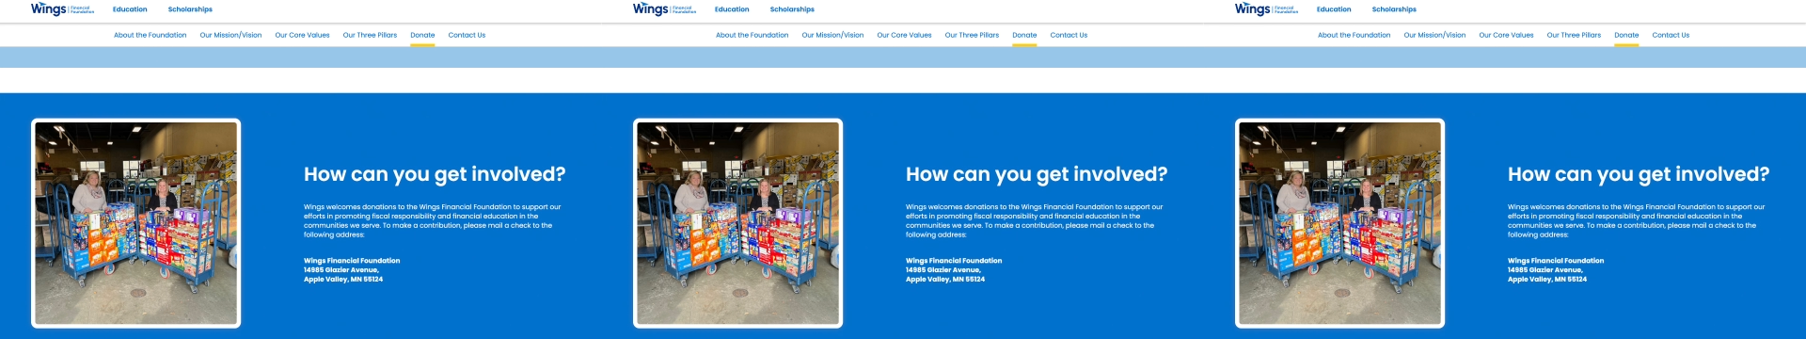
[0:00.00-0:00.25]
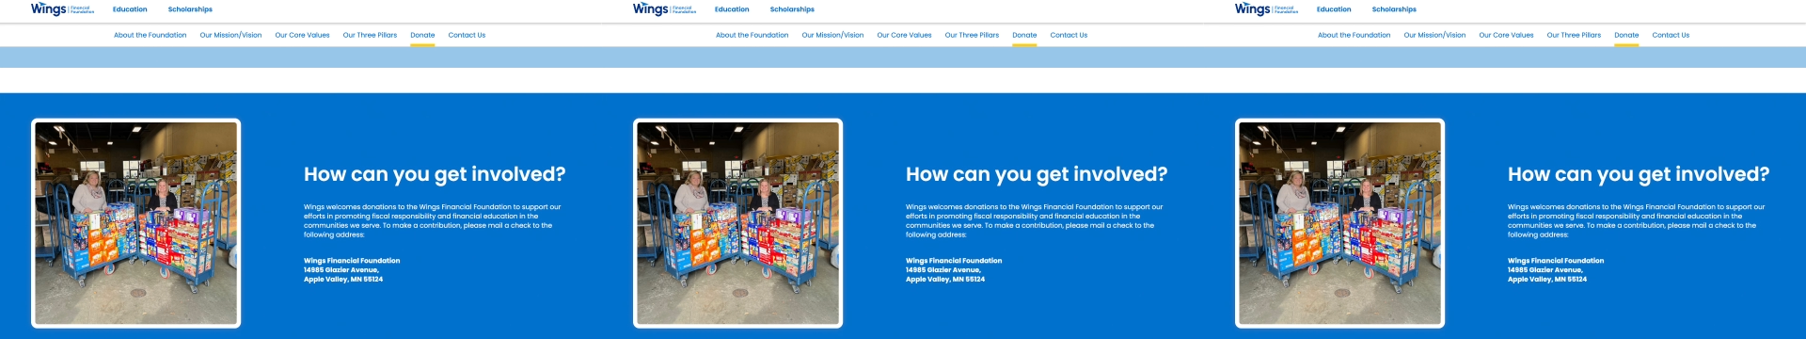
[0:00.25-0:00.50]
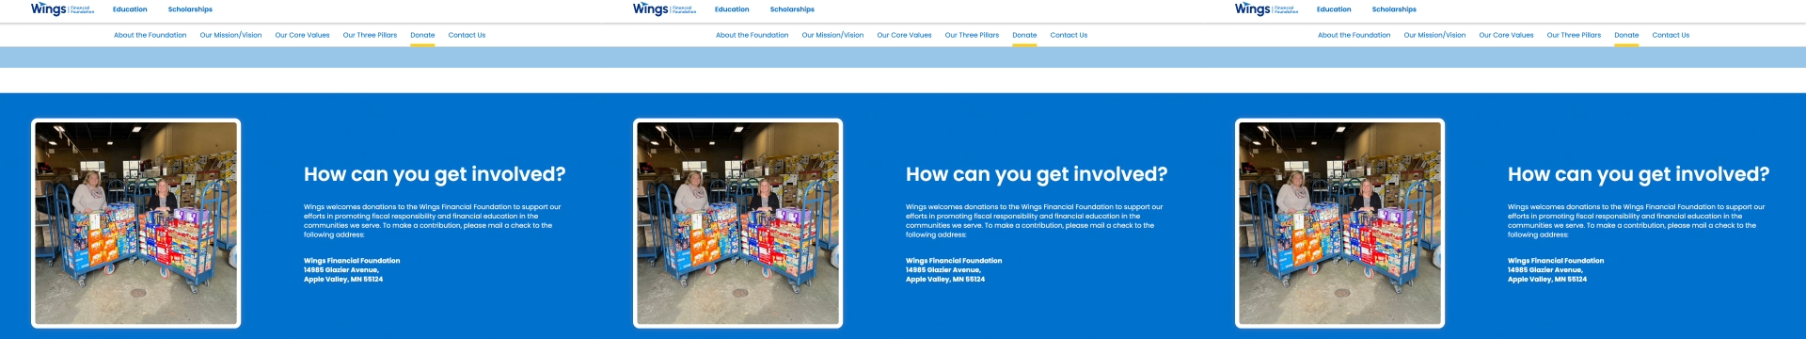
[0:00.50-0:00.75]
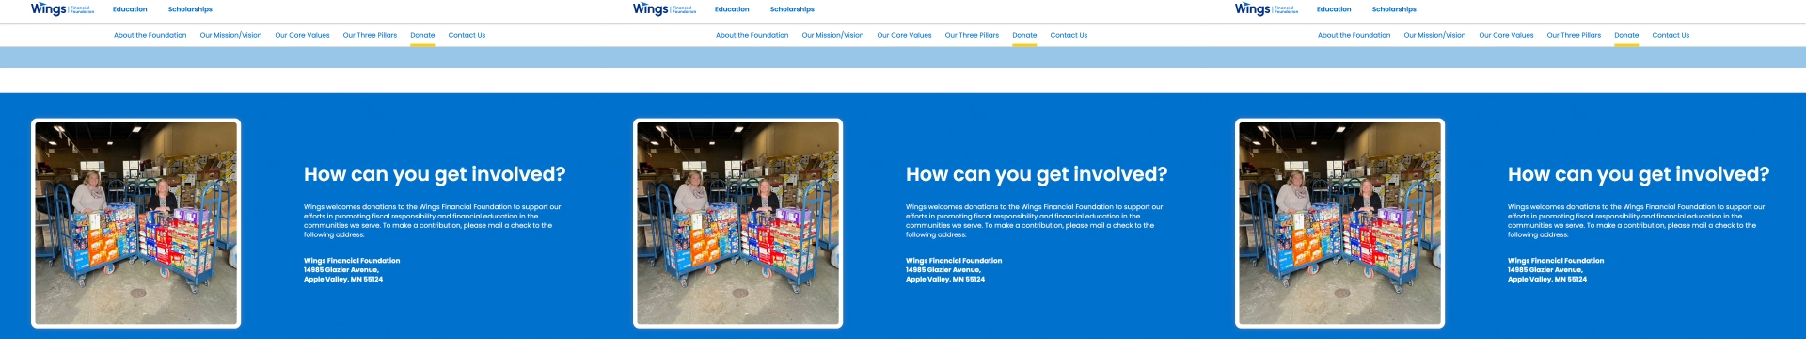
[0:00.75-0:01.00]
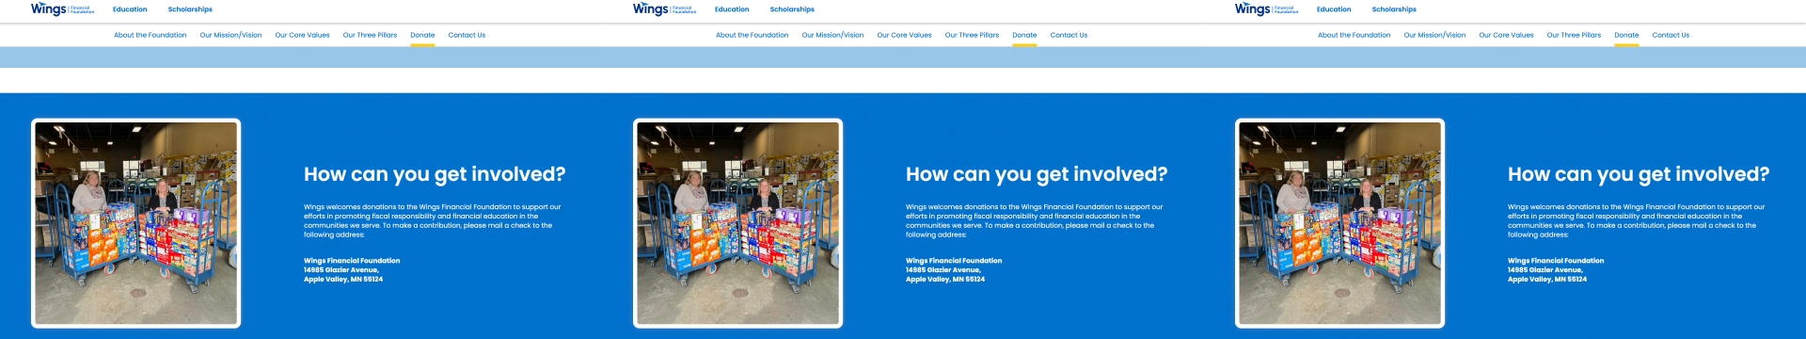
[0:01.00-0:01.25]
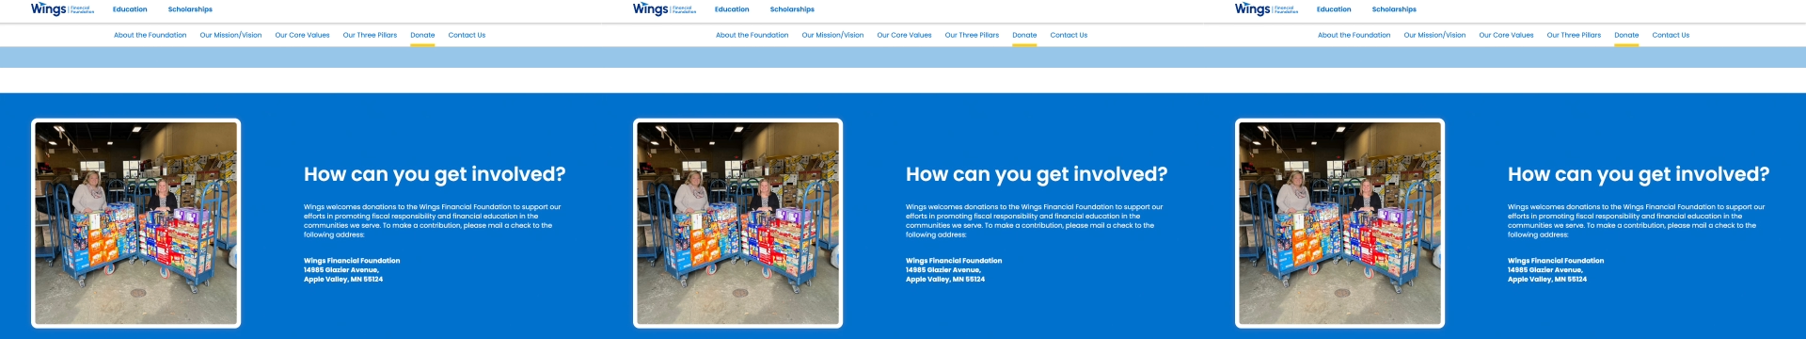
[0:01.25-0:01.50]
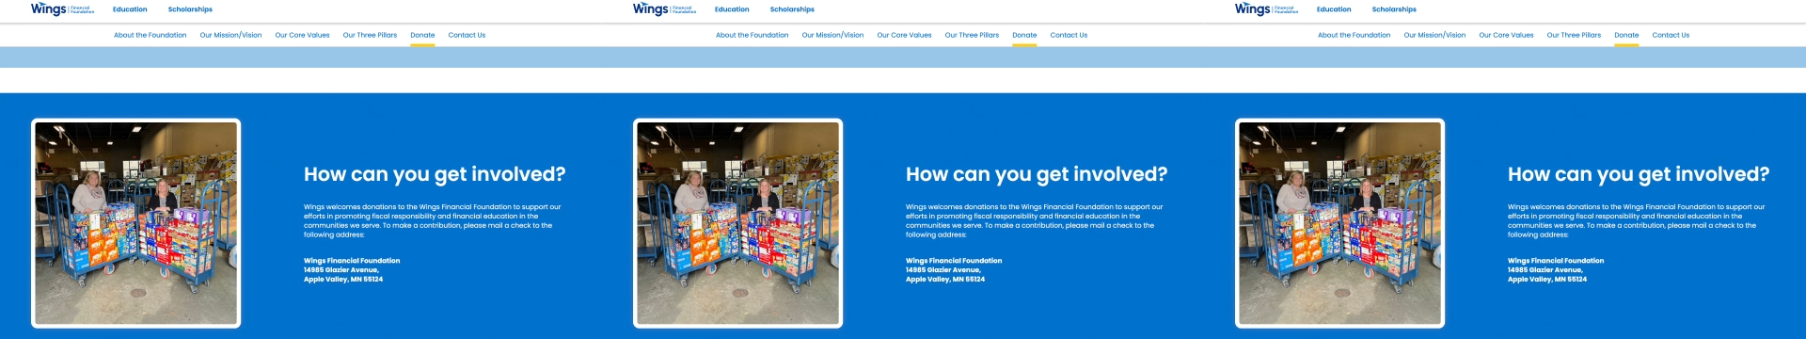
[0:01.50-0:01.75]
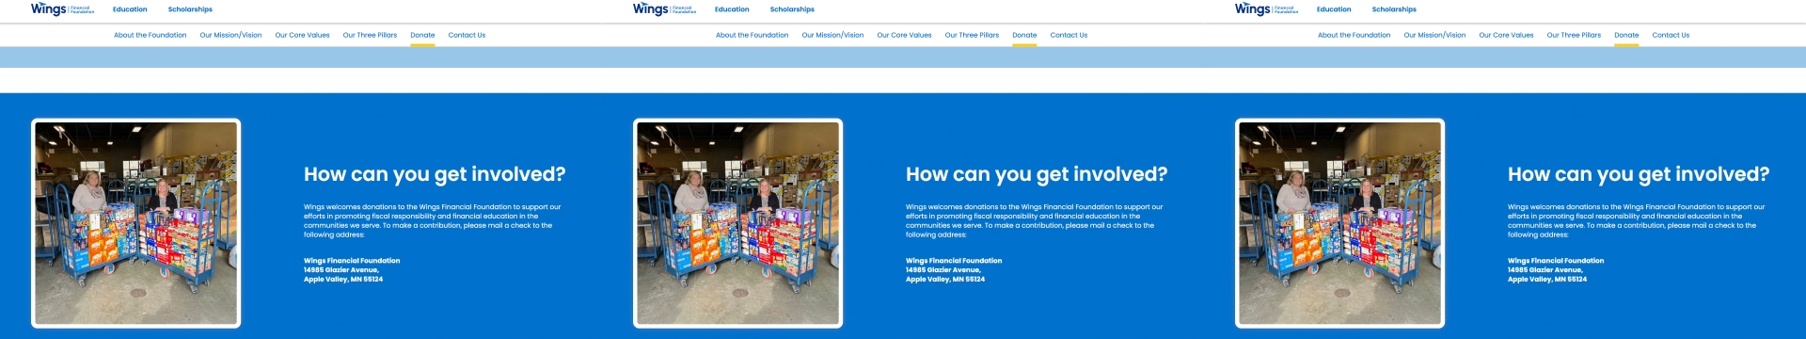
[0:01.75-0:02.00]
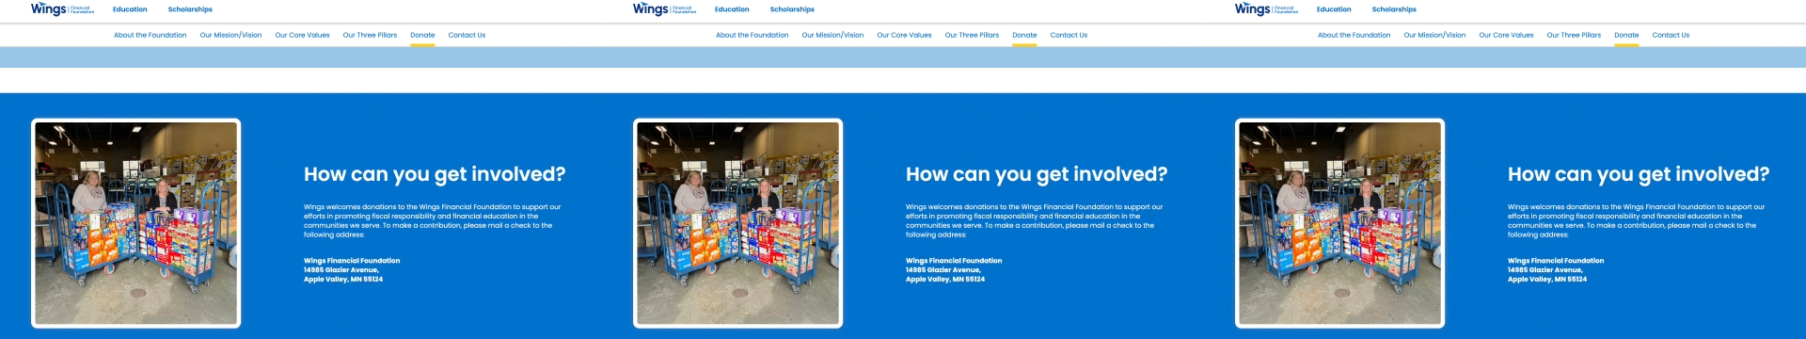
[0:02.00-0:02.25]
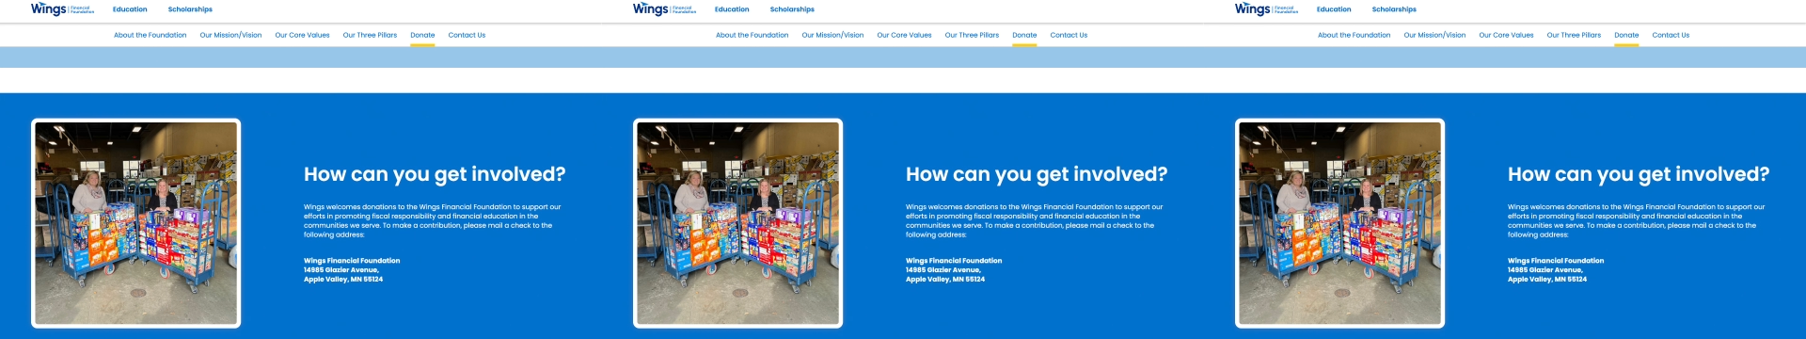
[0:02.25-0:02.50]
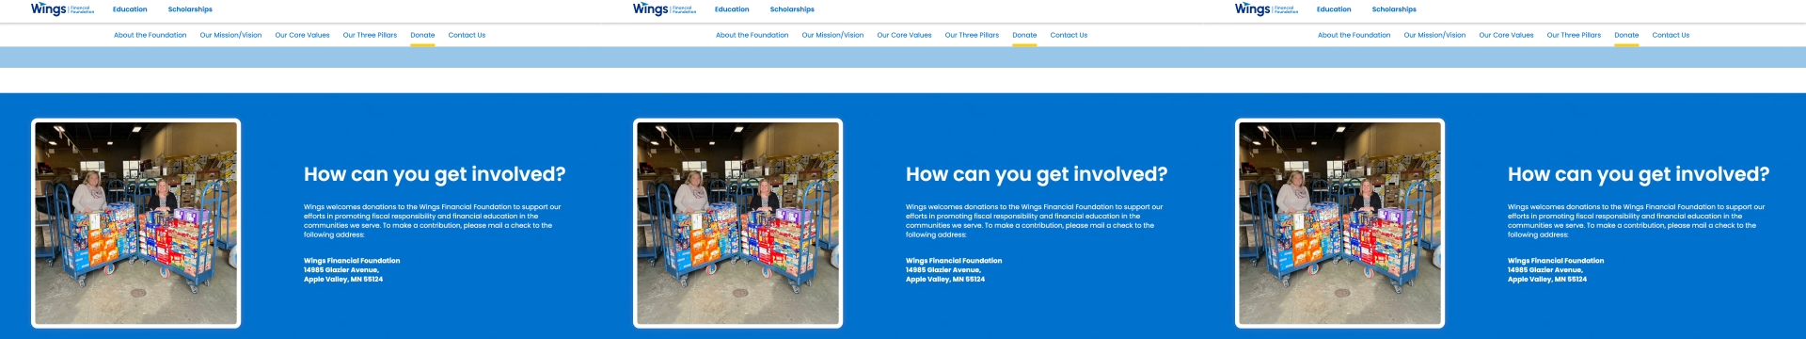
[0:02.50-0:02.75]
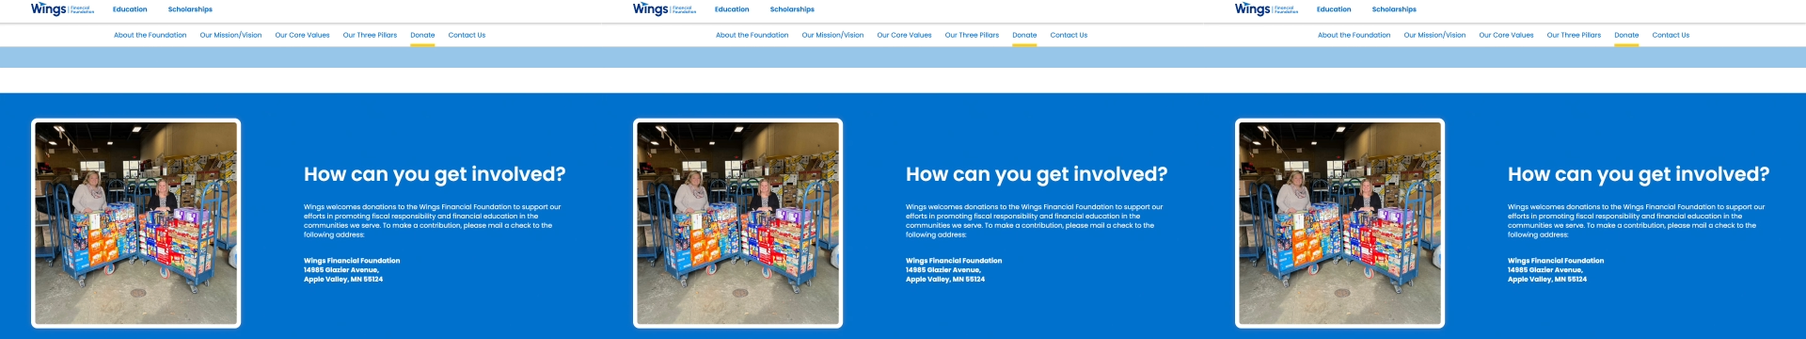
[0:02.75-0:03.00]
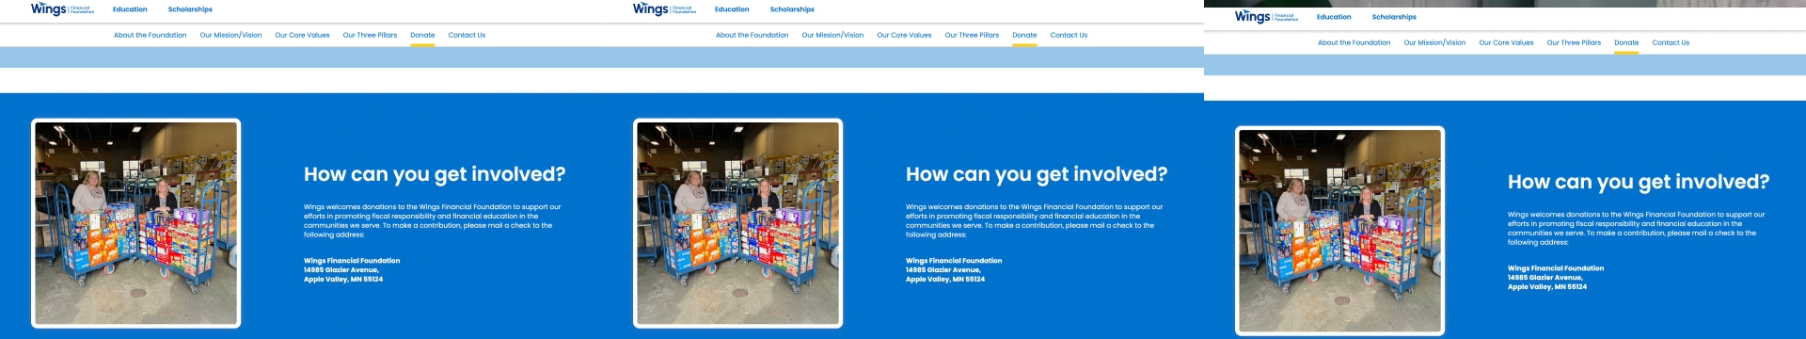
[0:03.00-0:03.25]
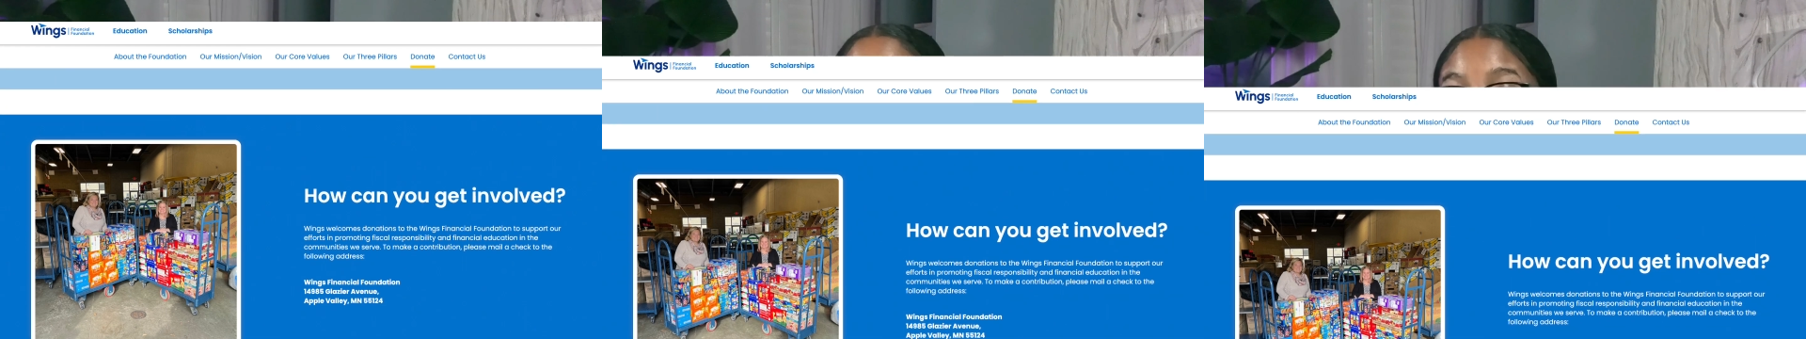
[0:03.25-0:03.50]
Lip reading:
[unreadable: no face in view]